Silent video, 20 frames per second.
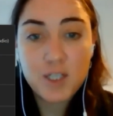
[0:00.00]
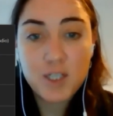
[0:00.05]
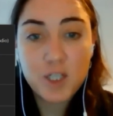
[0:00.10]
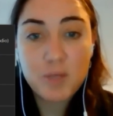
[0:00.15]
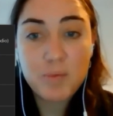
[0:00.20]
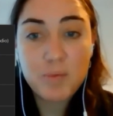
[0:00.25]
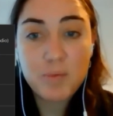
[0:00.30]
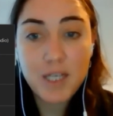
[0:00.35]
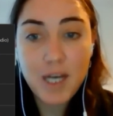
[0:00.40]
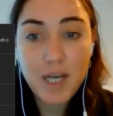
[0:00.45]
you
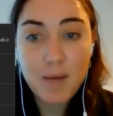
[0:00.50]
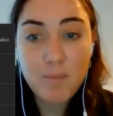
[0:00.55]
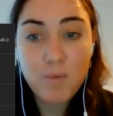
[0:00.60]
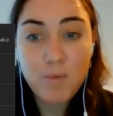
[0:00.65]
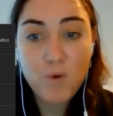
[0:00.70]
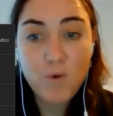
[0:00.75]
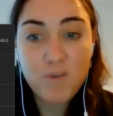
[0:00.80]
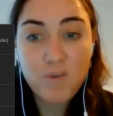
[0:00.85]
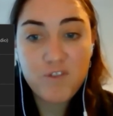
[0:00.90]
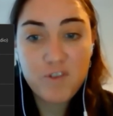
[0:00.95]
become
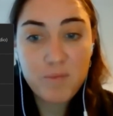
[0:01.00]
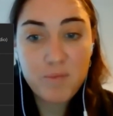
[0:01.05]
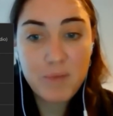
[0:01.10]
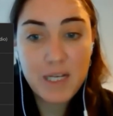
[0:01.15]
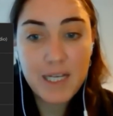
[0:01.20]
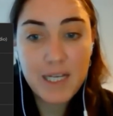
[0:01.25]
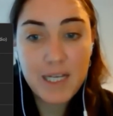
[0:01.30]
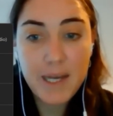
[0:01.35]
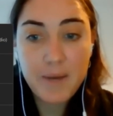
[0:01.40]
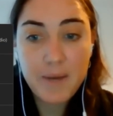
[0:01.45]
more
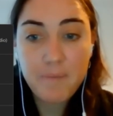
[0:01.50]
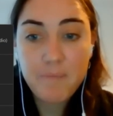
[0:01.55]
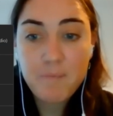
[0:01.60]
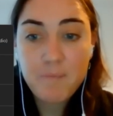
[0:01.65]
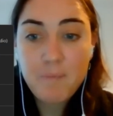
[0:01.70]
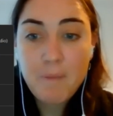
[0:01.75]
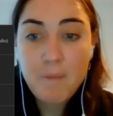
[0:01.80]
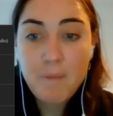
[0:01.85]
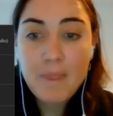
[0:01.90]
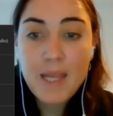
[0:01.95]
familiar.
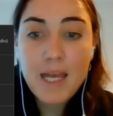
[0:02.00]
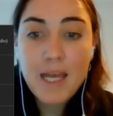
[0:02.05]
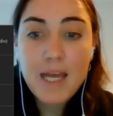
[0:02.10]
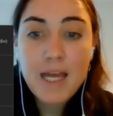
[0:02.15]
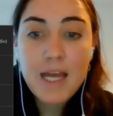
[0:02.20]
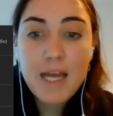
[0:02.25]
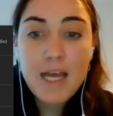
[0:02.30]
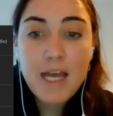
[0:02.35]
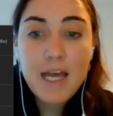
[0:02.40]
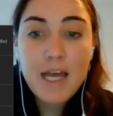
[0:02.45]

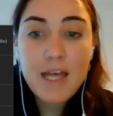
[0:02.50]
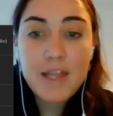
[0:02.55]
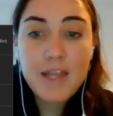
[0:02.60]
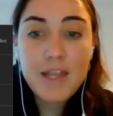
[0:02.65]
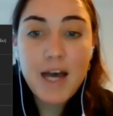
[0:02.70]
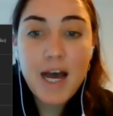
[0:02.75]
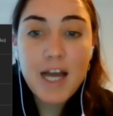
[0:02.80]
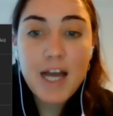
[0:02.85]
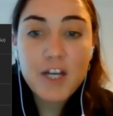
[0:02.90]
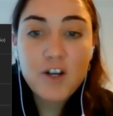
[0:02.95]

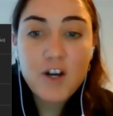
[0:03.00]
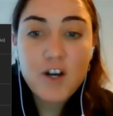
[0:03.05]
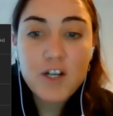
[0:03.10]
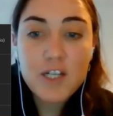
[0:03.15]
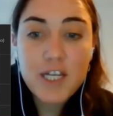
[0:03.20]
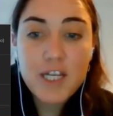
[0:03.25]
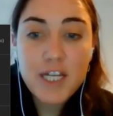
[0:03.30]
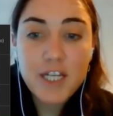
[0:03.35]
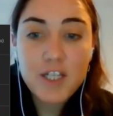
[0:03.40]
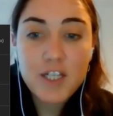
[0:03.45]
The icon
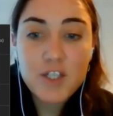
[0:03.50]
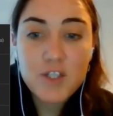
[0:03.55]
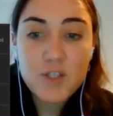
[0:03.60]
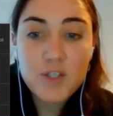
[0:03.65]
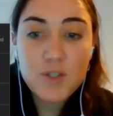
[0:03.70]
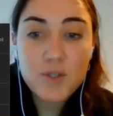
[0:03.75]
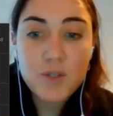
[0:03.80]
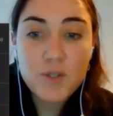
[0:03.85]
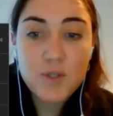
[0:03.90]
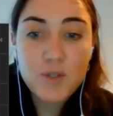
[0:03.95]
next
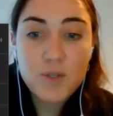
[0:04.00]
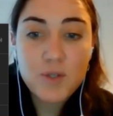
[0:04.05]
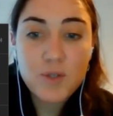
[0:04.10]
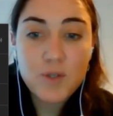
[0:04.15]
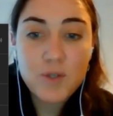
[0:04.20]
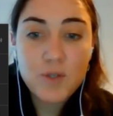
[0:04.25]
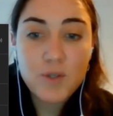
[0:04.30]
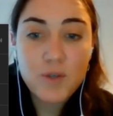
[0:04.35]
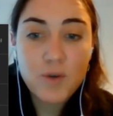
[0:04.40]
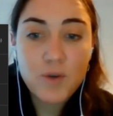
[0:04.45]
to
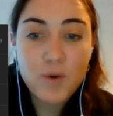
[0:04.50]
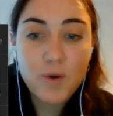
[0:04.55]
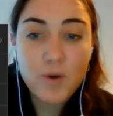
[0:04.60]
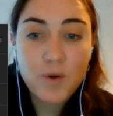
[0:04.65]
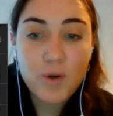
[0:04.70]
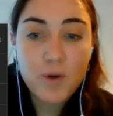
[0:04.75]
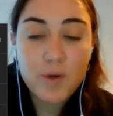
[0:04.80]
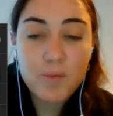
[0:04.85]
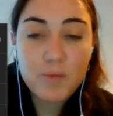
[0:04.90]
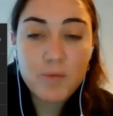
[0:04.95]

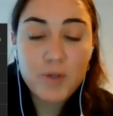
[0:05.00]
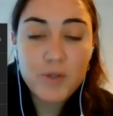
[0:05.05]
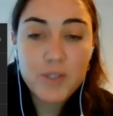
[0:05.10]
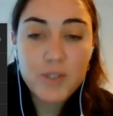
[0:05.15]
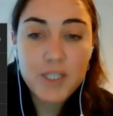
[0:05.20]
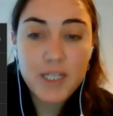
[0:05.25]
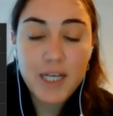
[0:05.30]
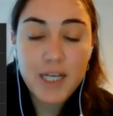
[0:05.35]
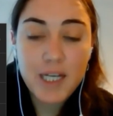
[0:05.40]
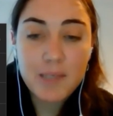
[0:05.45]
your
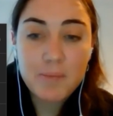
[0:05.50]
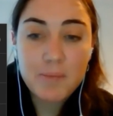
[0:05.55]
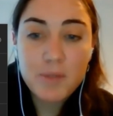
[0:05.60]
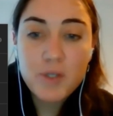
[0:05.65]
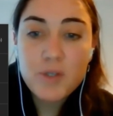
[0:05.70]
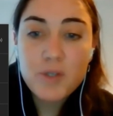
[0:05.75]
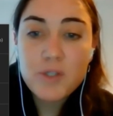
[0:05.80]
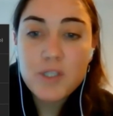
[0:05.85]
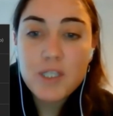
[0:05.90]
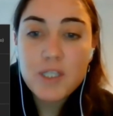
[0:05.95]
mute and
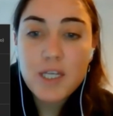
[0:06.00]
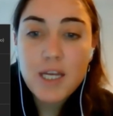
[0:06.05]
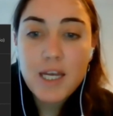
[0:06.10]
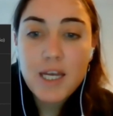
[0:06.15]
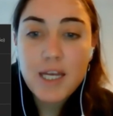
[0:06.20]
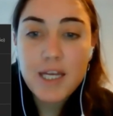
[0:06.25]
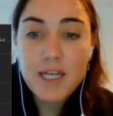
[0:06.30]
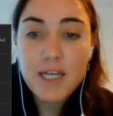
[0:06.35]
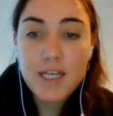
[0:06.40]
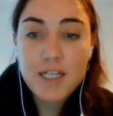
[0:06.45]
unmute
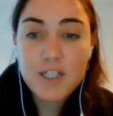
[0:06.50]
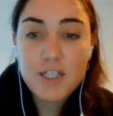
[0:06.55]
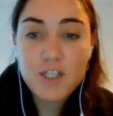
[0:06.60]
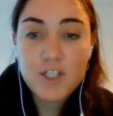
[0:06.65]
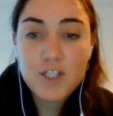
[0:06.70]
is